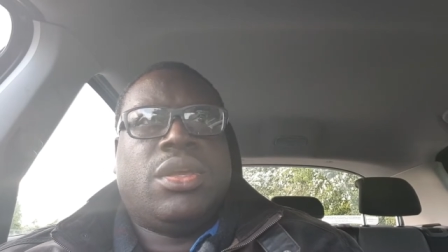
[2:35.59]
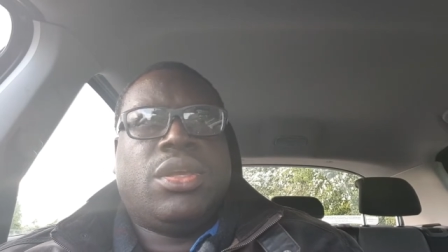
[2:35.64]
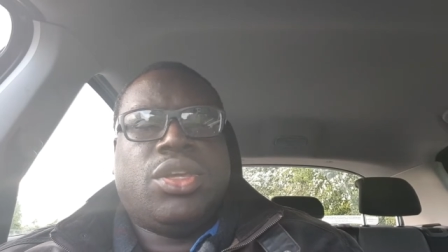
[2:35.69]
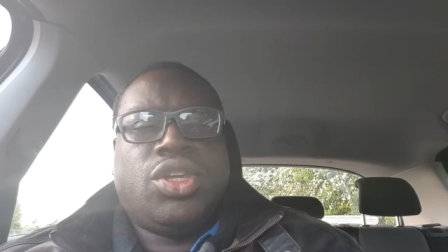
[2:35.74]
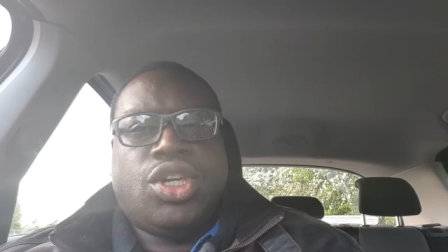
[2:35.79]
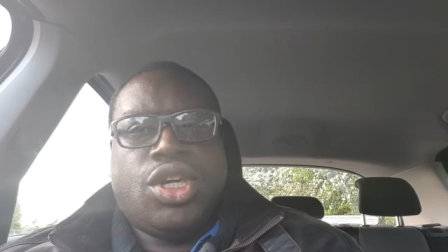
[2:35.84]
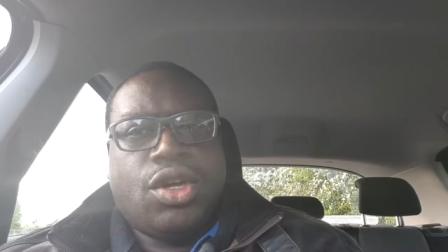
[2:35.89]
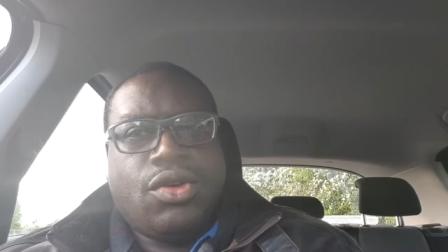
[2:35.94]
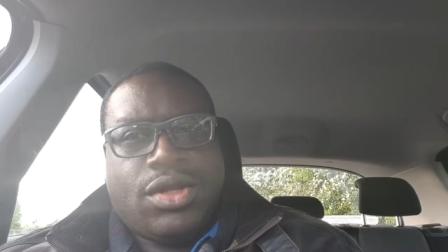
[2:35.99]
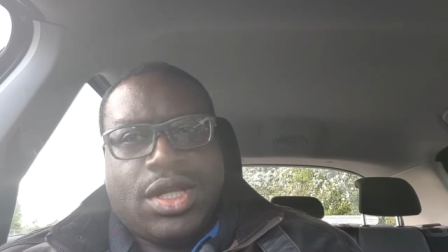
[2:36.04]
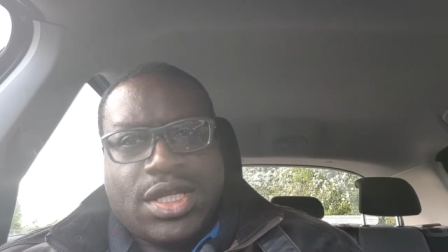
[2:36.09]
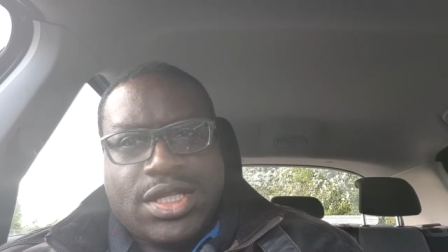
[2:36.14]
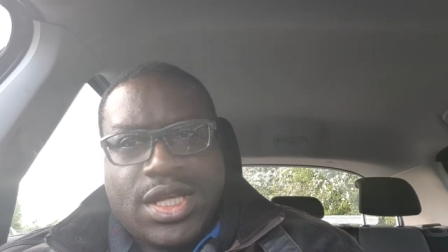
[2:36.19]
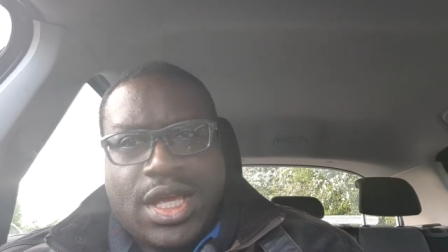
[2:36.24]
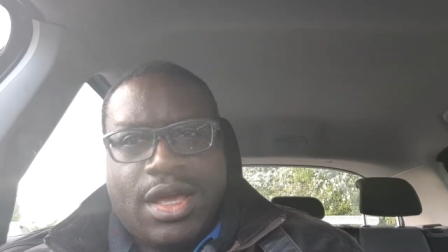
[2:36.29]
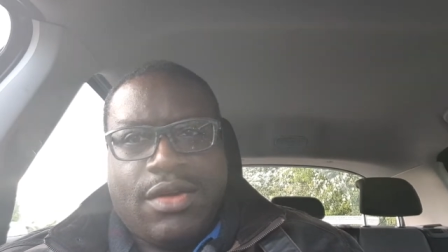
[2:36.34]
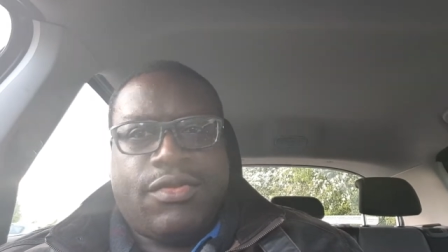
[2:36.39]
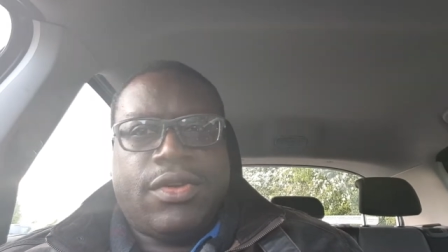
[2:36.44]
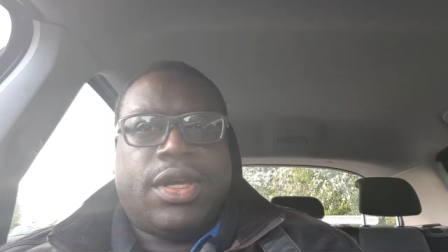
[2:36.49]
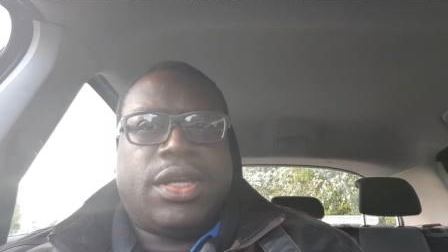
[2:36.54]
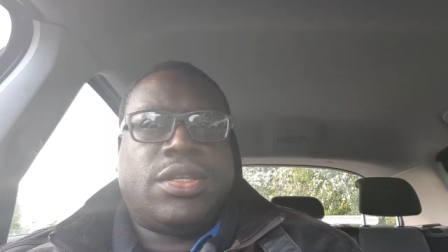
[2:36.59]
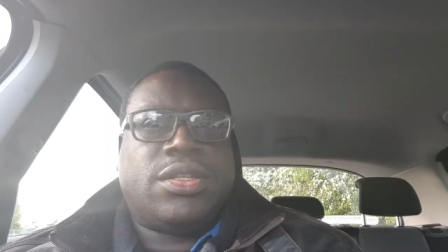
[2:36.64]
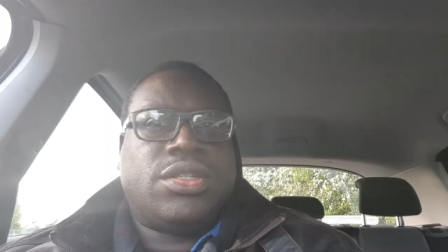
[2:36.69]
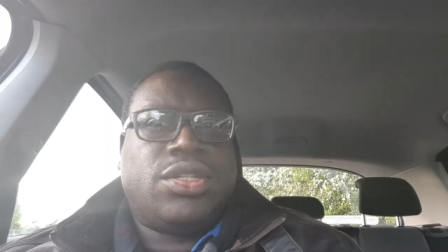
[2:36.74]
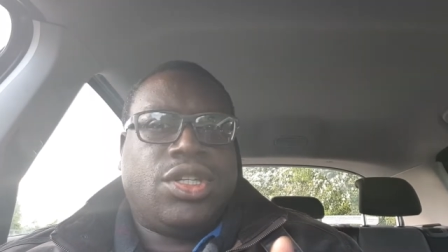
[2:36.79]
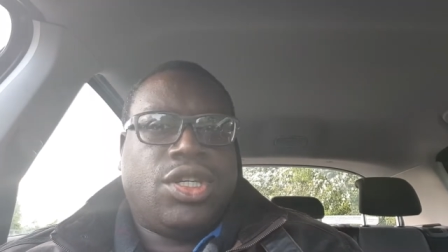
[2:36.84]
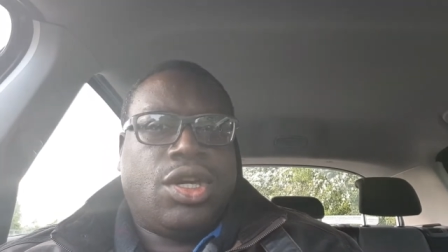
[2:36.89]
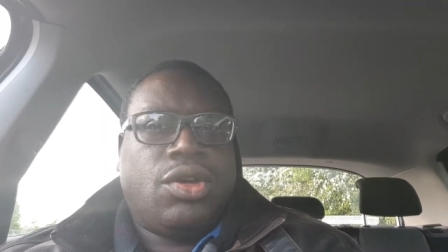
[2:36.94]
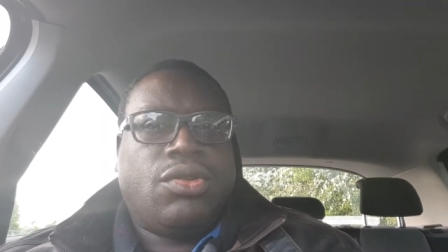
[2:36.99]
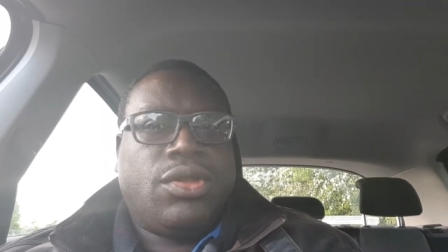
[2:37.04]
You deserve it.
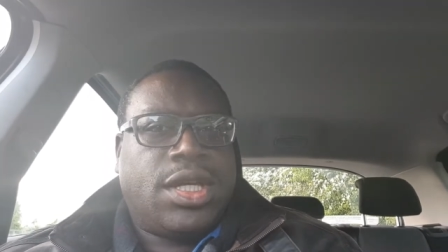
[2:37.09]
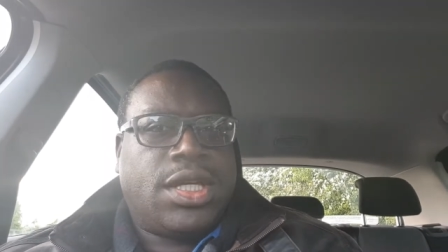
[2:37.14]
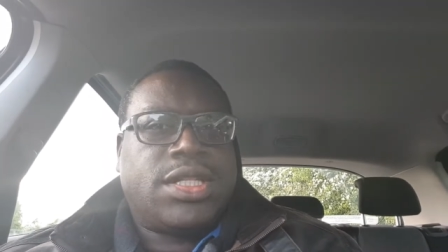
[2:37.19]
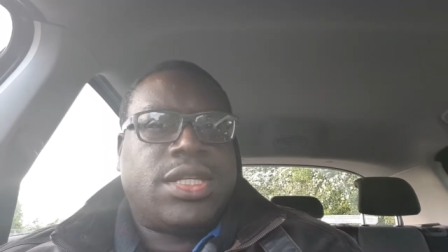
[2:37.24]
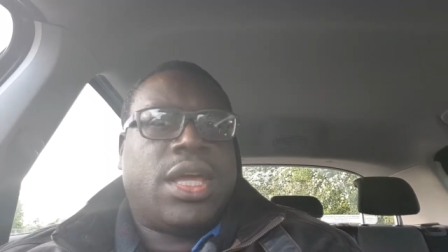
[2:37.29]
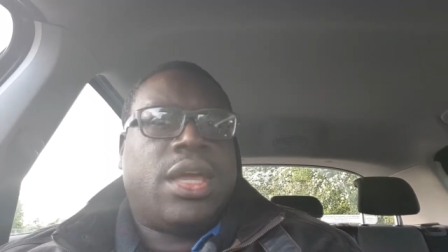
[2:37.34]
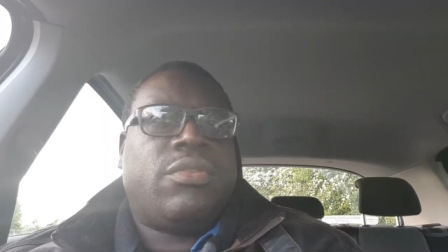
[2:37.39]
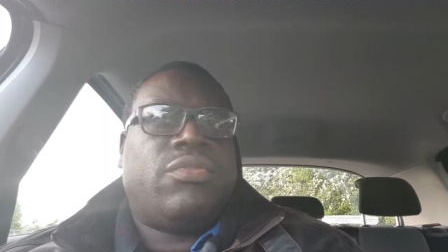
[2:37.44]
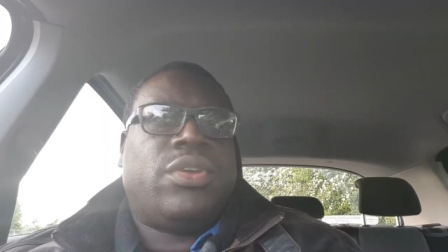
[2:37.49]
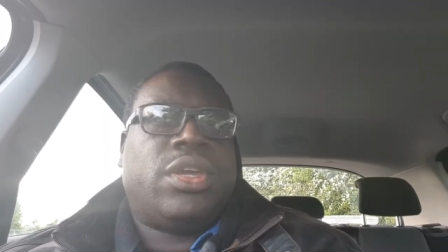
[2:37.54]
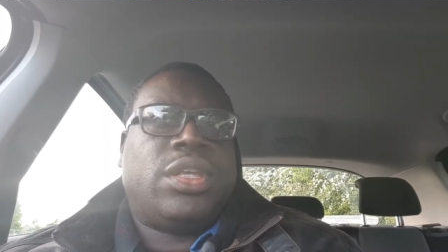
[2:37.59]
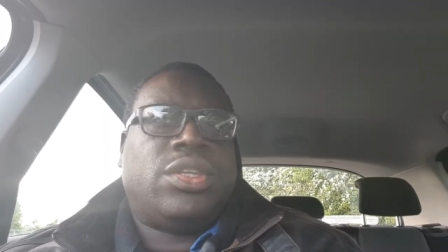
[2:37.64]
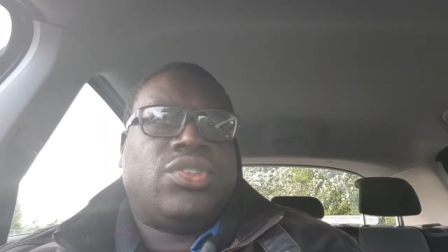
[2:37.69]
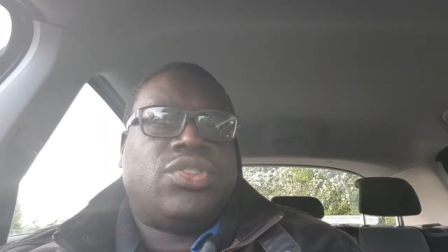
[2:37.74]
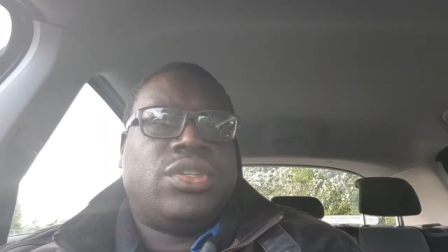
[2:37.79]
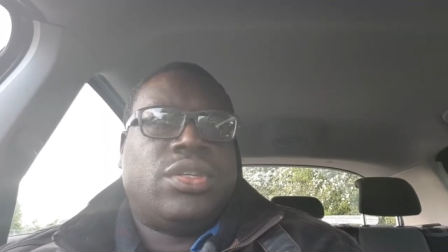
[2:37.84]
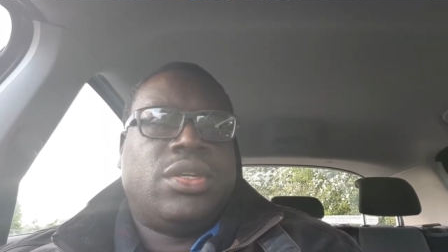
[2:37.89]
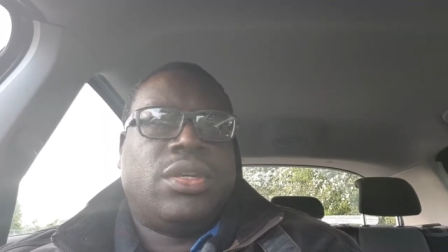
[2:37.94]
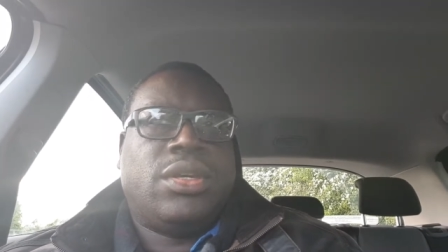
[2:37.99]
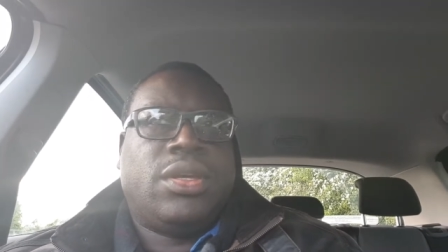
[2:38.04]
You deserve it.